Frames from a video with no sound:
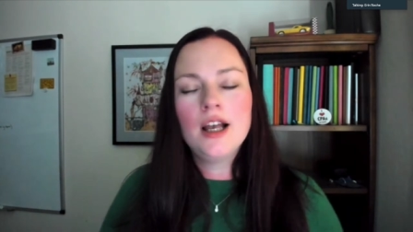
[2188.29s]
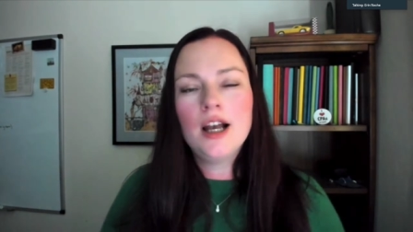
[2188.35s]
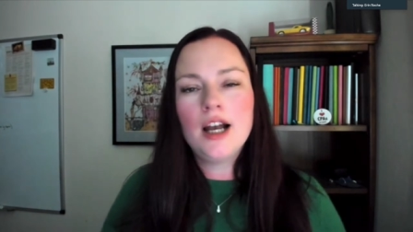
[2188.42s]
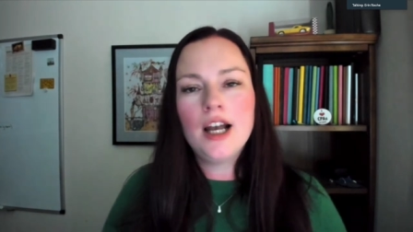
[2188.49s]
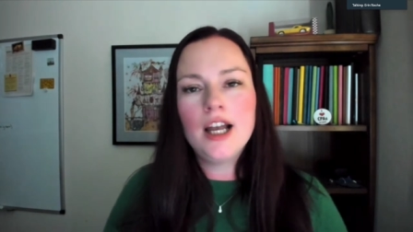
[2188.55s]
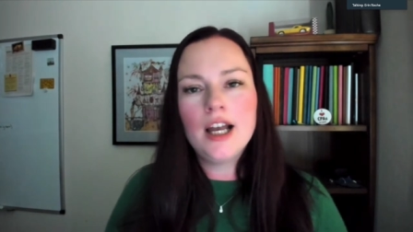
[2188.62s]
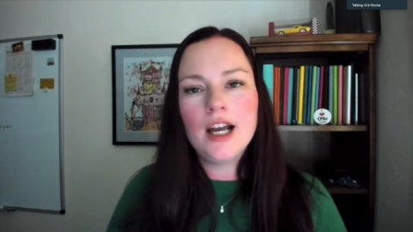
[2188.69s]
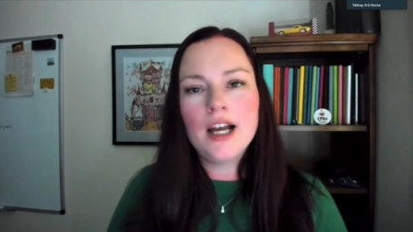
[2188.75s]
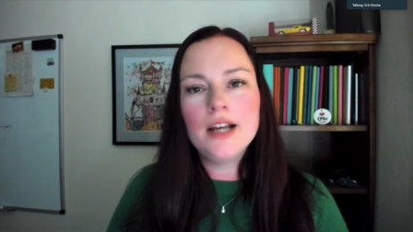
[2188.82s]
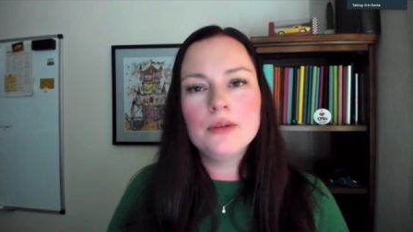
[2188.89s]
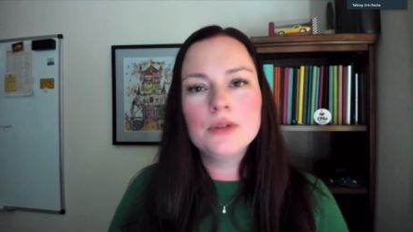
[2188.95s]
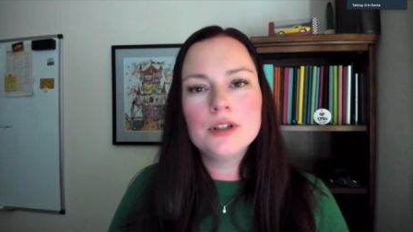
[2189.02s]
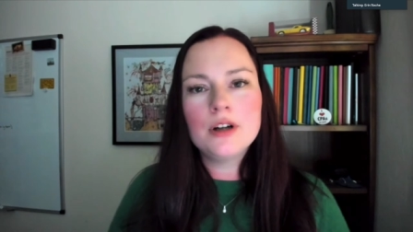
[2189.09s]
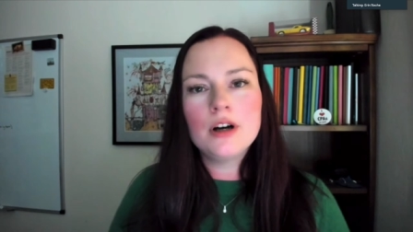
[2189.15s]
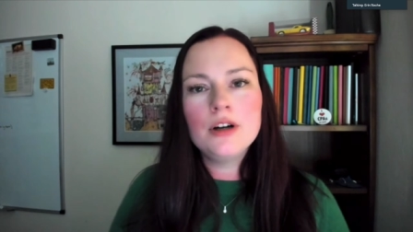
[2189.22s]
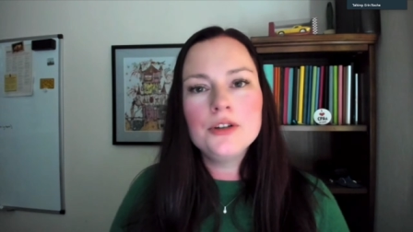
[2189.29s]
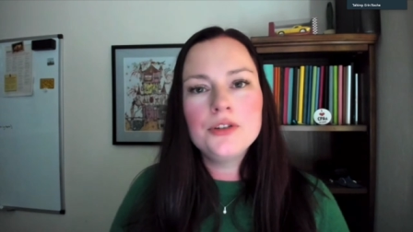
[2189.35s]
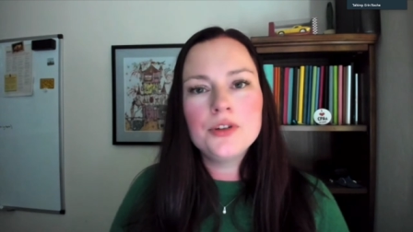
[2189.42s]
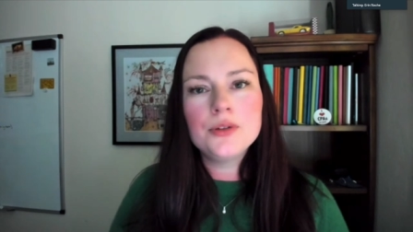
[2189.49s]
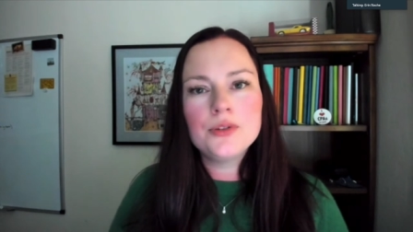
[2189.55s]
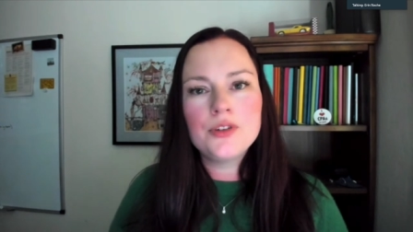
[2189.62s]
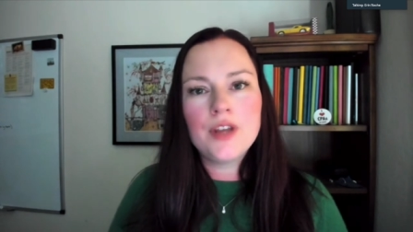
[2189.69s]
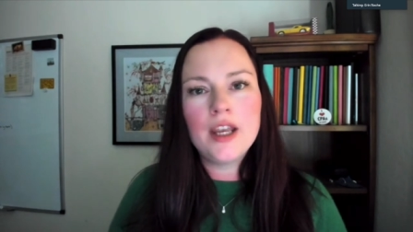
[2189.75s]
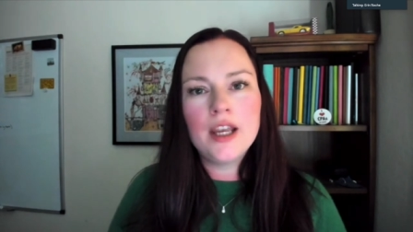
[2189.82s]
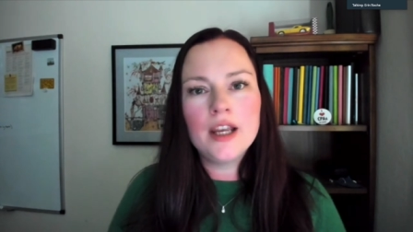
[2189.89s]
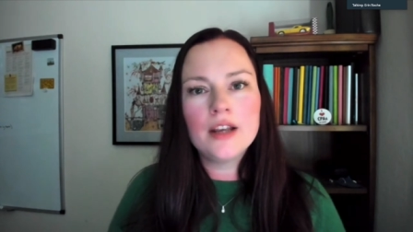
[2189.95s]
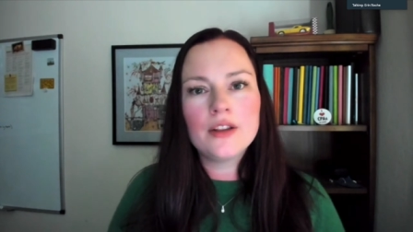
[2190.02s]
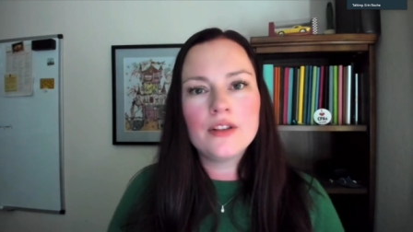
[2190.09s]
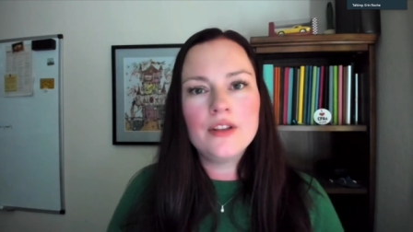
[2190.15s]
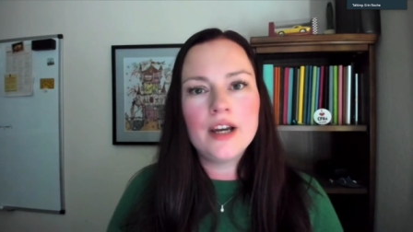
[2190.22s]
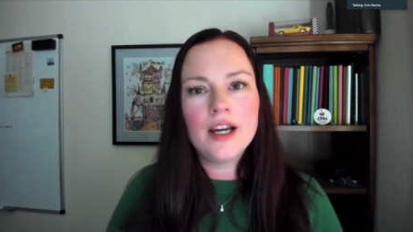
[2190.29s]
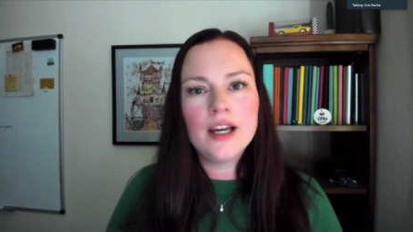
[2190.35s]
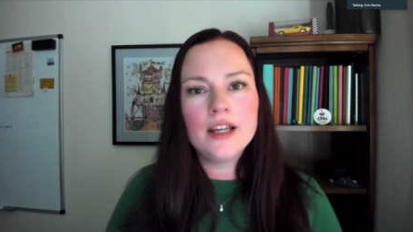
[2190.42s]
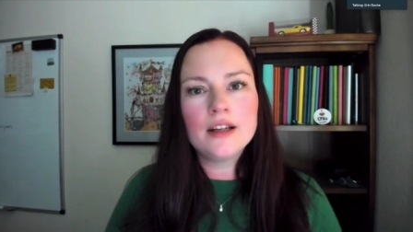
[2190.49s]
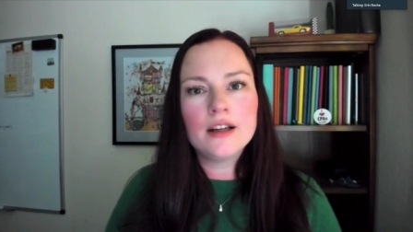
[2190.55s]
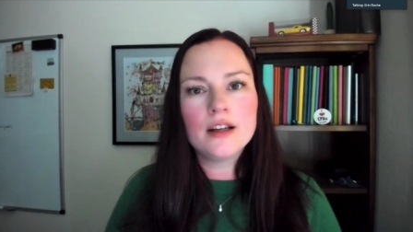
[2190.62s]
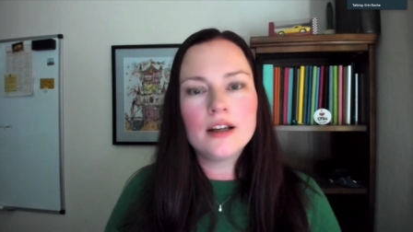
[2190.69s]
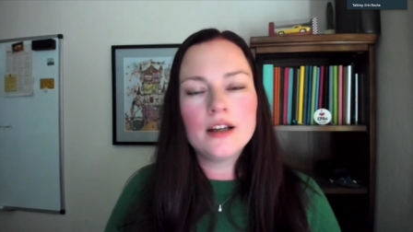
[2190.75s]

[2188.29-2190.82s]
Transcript: I would also say that